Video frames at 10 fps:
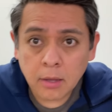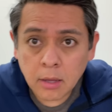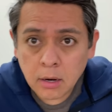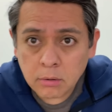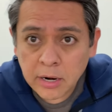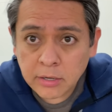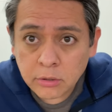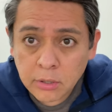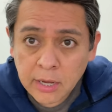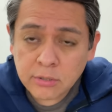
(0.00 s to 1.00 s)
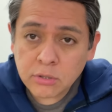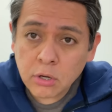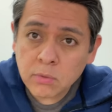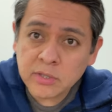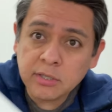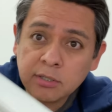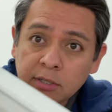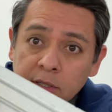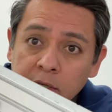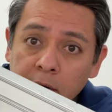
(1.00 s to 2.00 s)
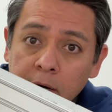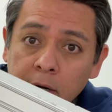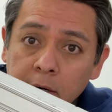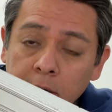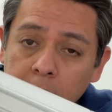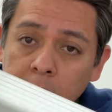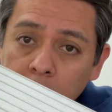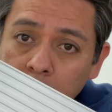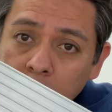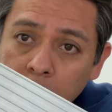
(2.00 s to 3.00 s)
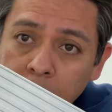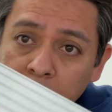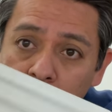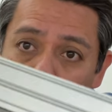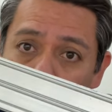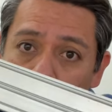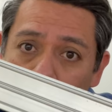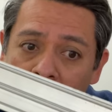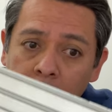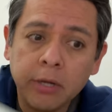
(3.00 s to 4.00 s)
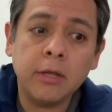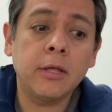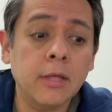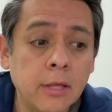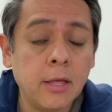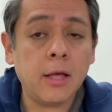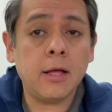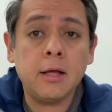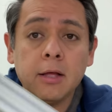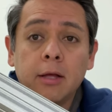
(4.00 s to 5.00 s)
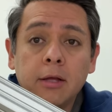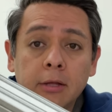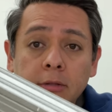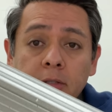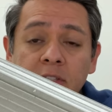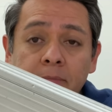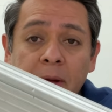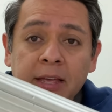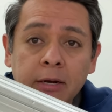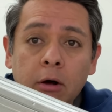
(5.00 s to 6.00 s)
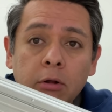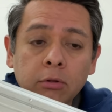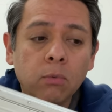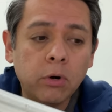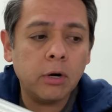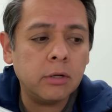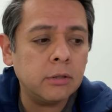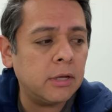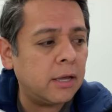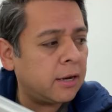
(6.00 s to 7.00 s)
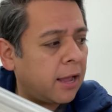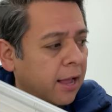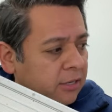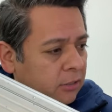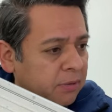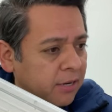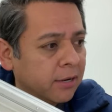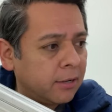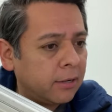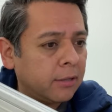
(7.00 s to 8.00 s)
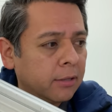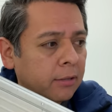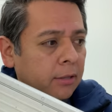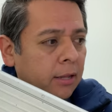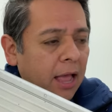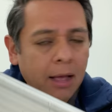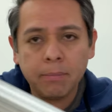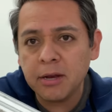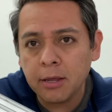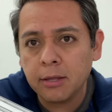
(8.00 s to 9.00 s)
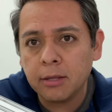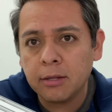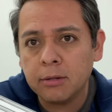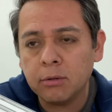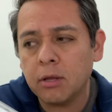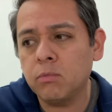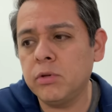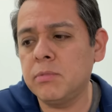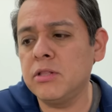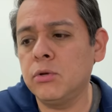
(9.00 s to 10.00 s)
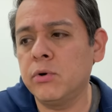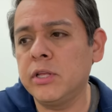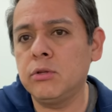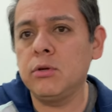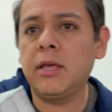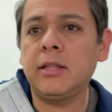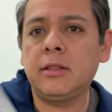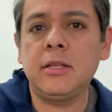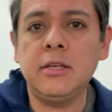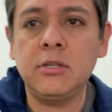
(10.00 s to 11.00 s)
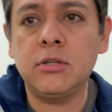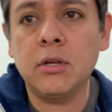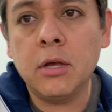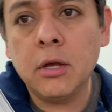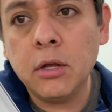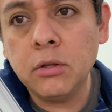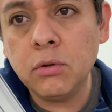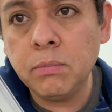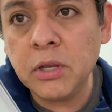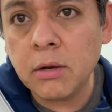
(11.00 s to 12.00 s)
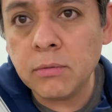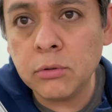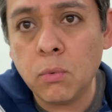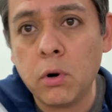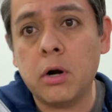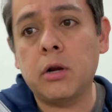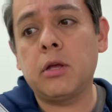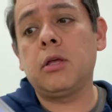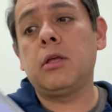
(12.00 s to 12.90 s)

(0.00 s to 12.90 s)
All right, you guys know what this is here? Yep, scooter battery. Uh, despite all the work that has been happening and that we've been doing to get these to be able to work